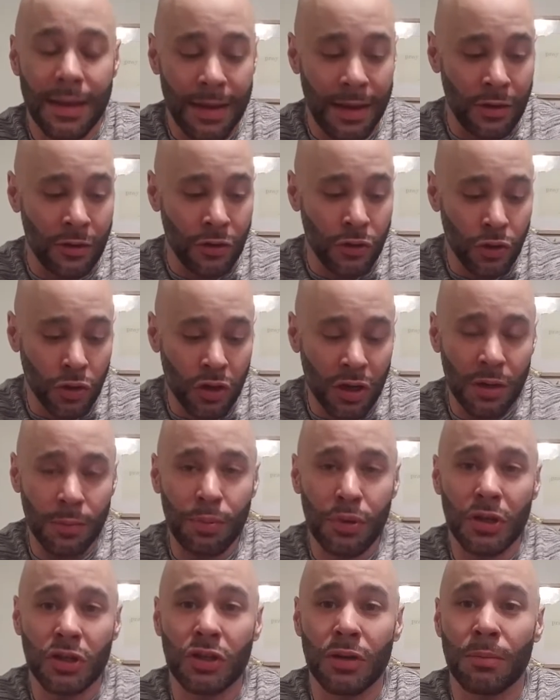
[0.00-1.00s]
that you're going to
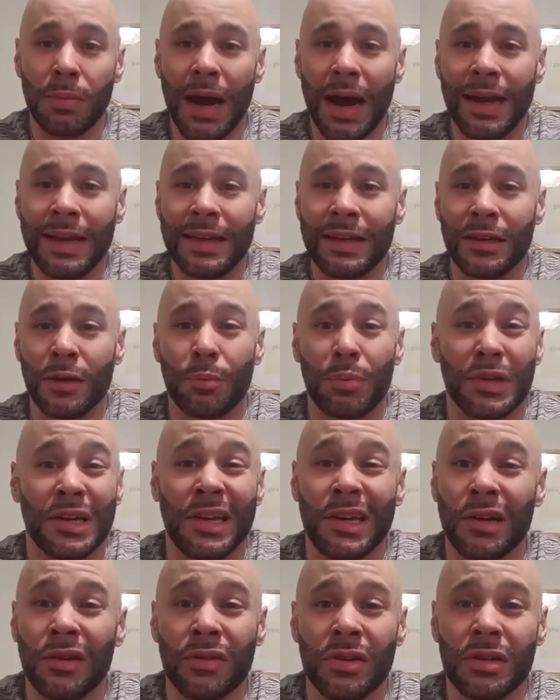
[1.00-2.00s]
put your body in a
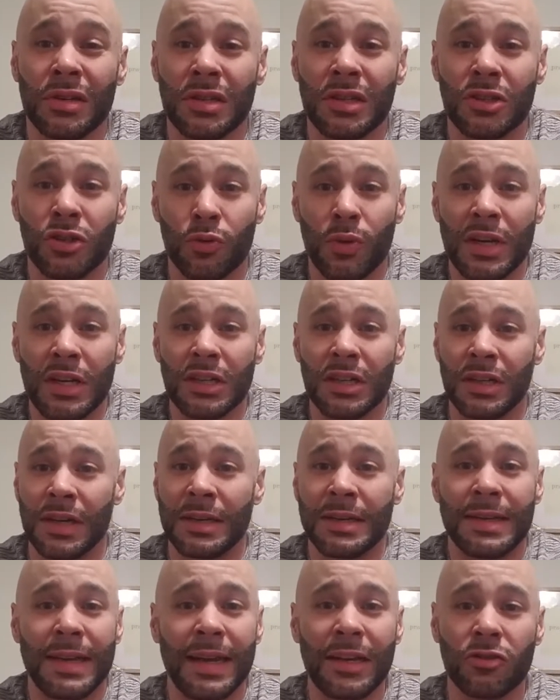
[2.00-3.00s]
precarious situation, a
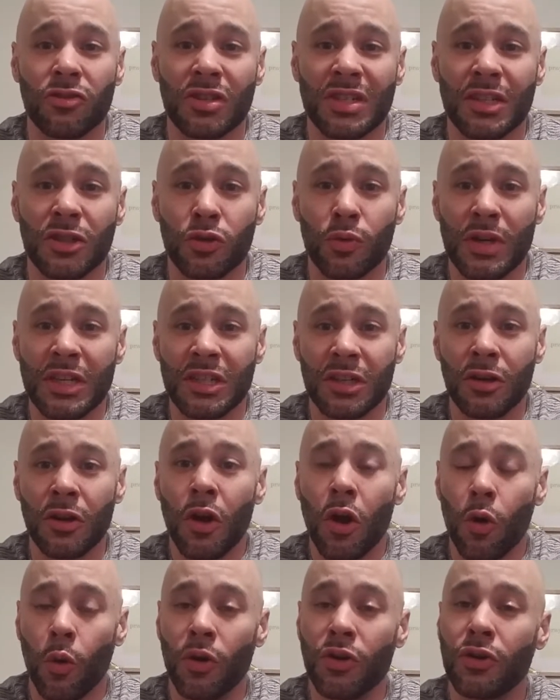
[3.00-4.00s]
dangerous situation
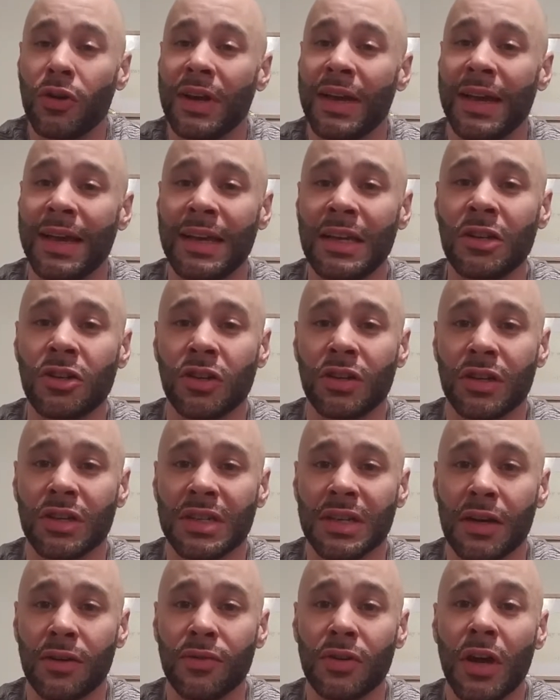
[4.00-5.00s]
where you can injure
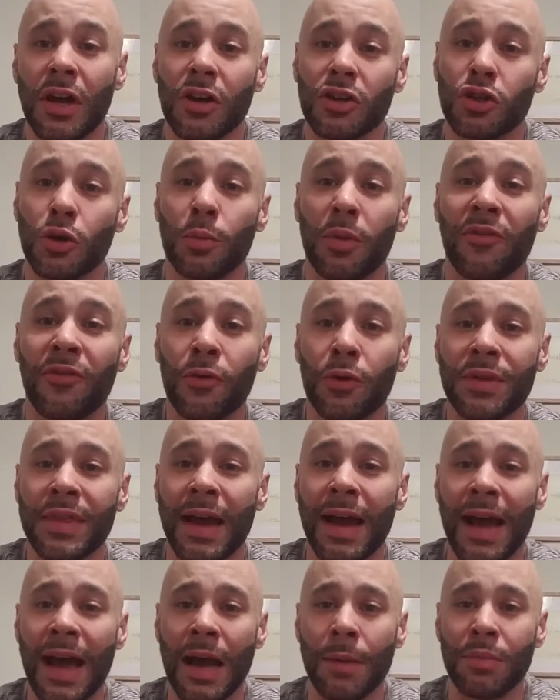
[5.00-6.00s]
yourself. So before
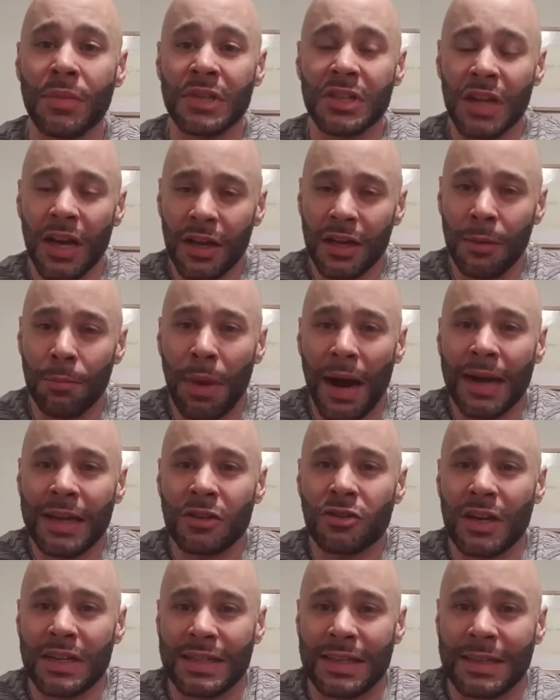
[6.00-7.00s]
that happens, your body
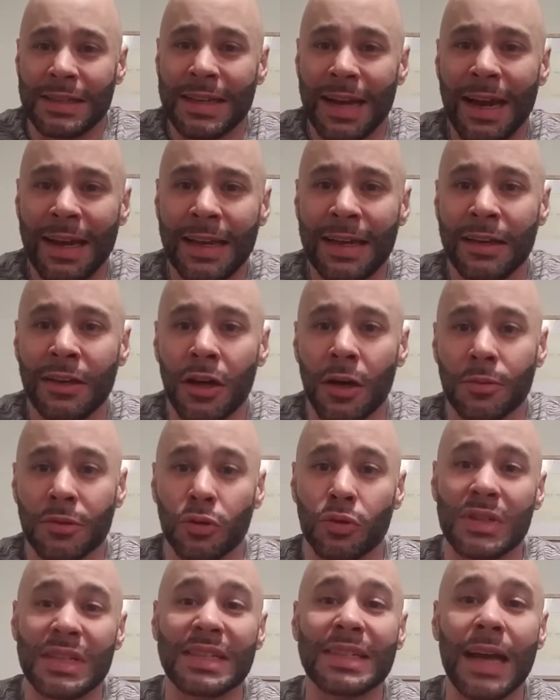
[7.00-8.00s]
tries to tighten up
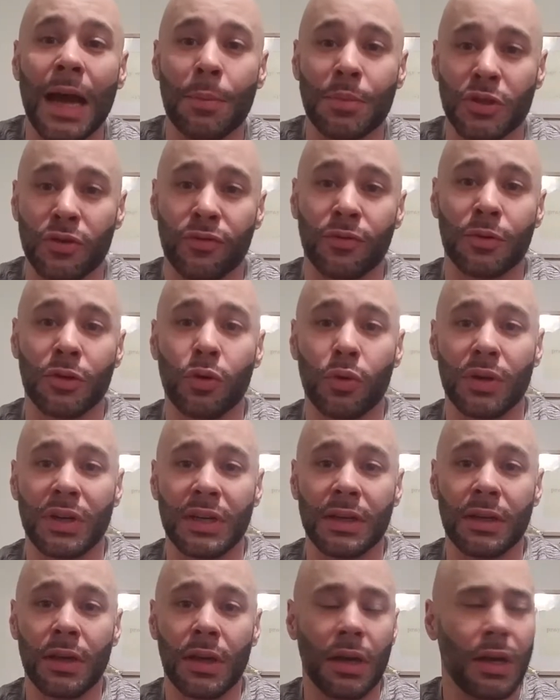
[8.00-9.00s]
so it stops you from doing
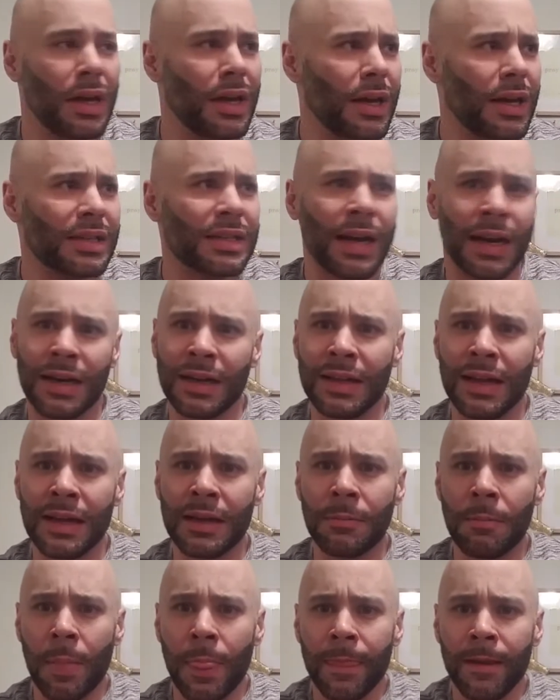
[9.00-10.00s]
it. It's kind of
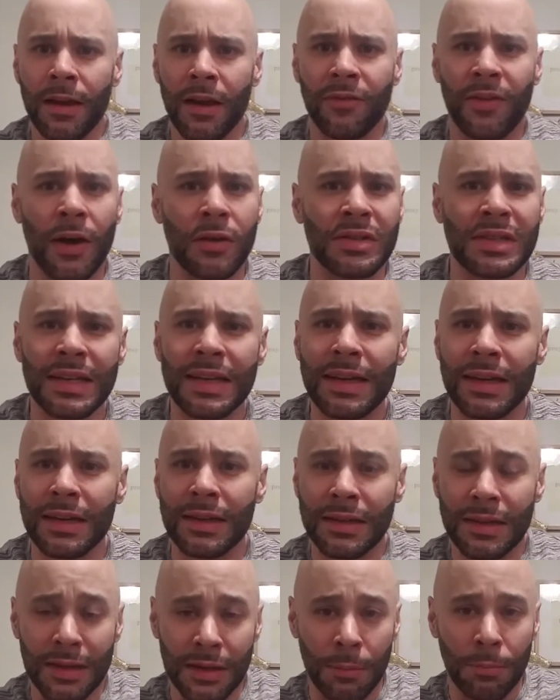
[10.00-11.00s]
like if I was to get
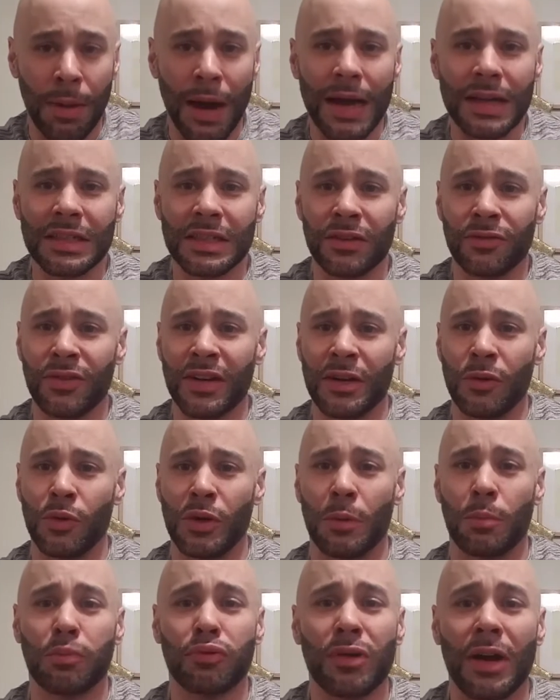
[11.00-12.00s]
into the boxing ring with
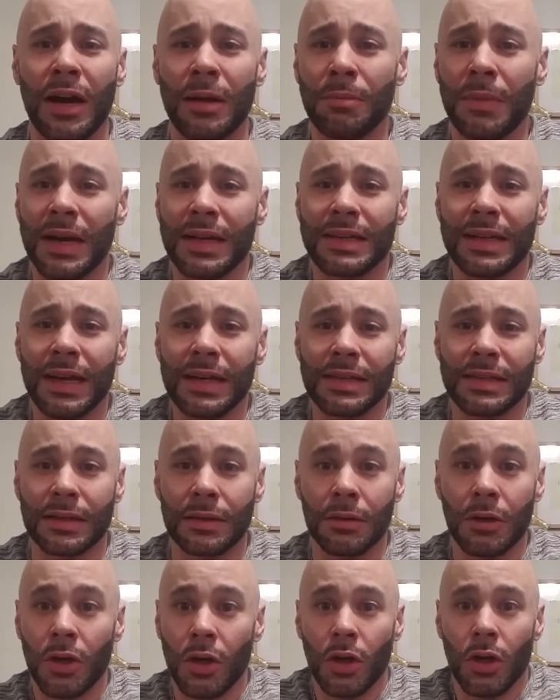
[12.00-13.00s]
a prime Mike
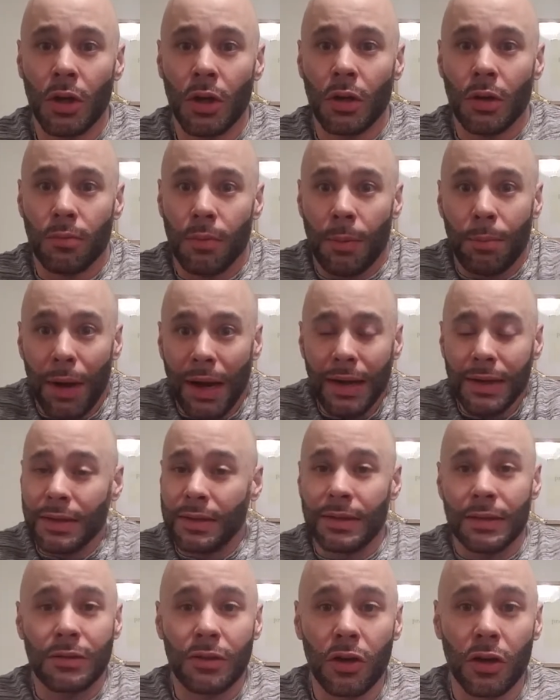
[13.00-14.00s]
Tyson. My body
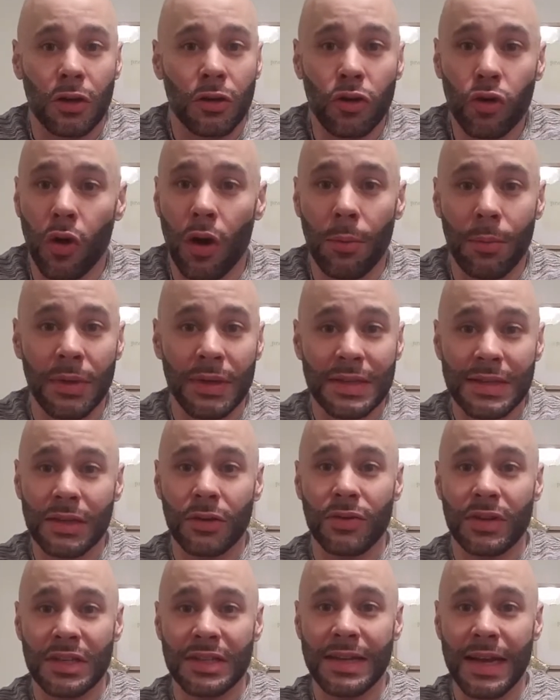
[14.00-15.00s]
is going to know I'm in
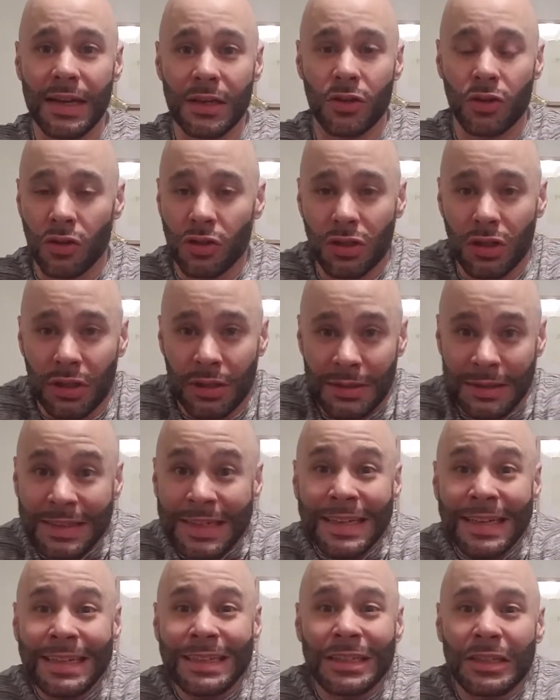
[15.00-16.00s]
serious danger and it's going to
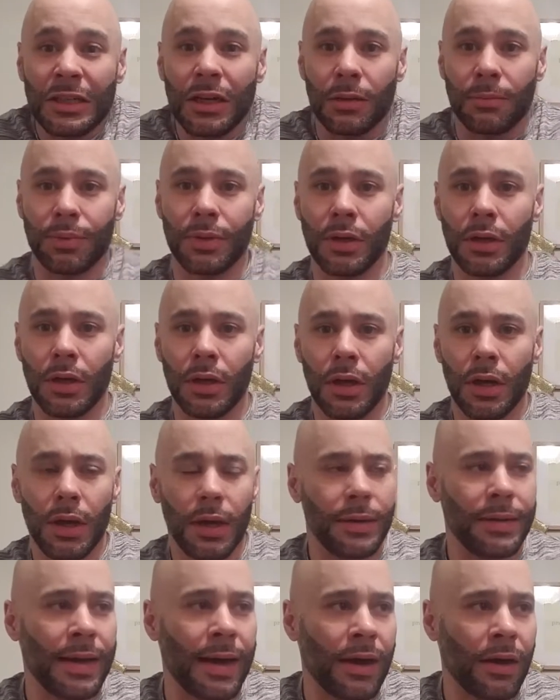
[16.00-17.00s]
tense up.
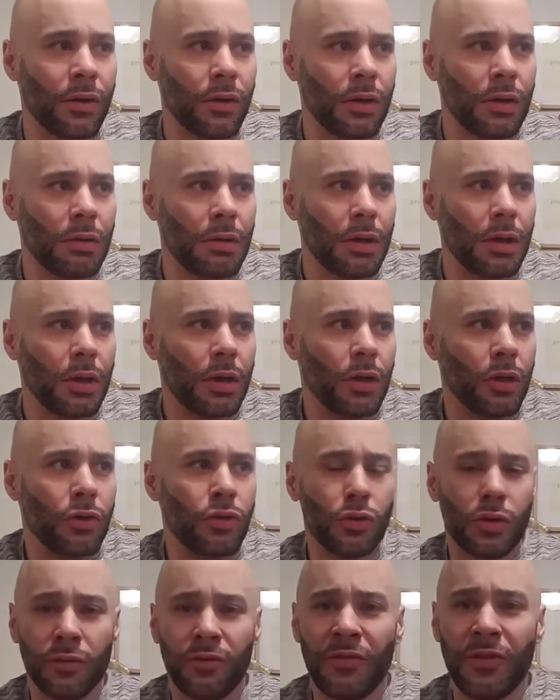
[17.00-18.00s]
Now,
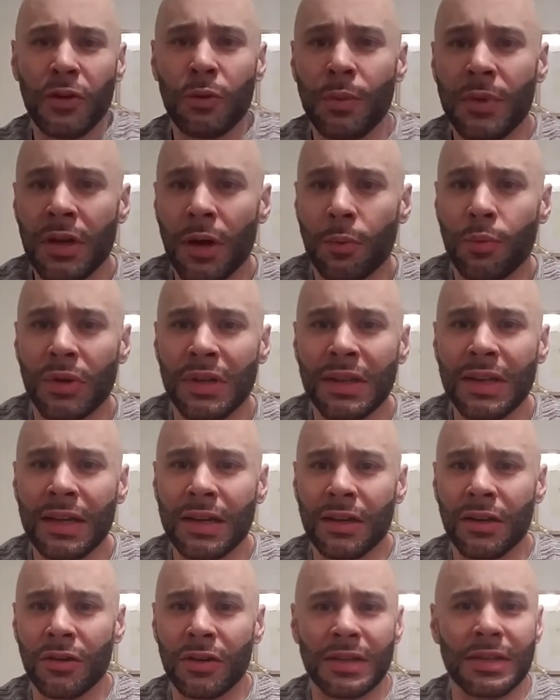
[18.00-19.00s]
you could fill me up with
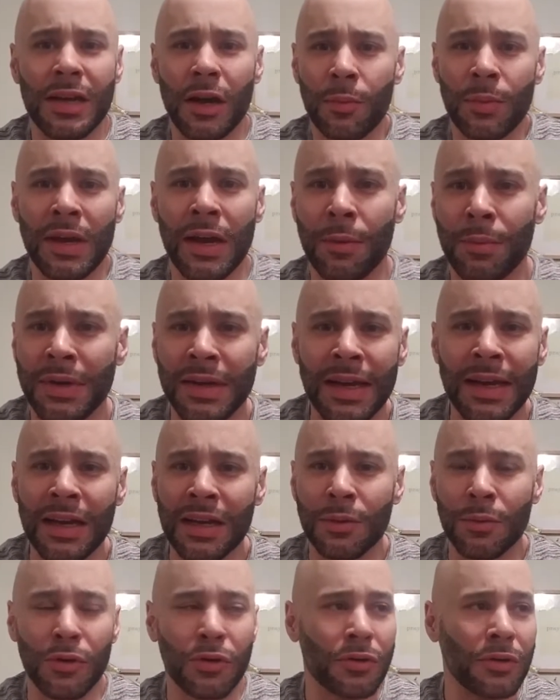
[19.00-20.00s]
liquor and tell me I'm an
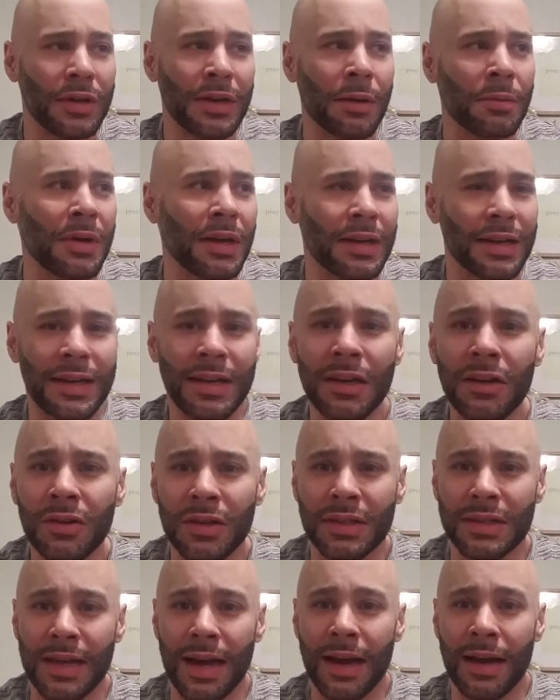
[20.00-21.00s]
animal and I'm going to kill
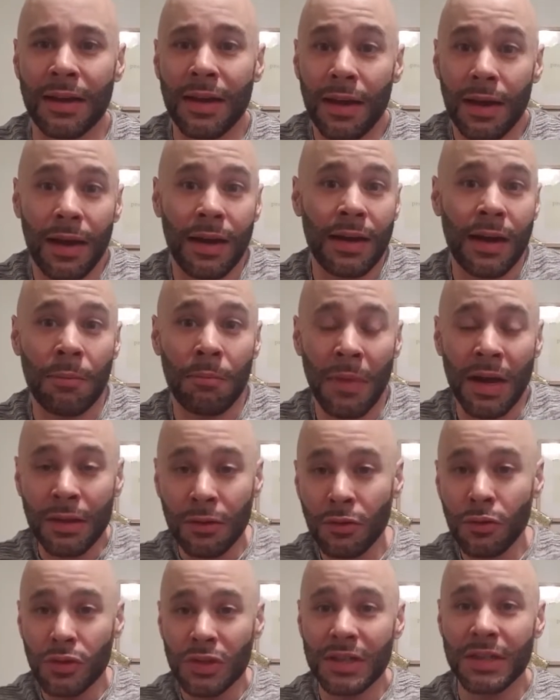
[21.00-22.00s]
this guy and I might
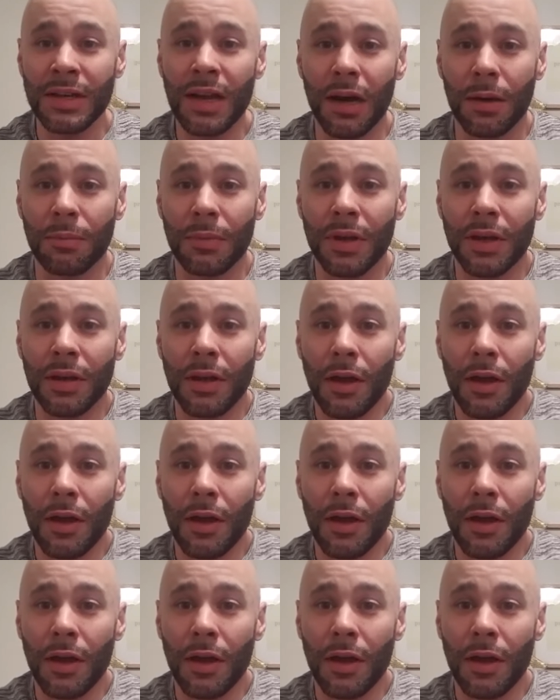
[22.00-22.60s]
loosen up.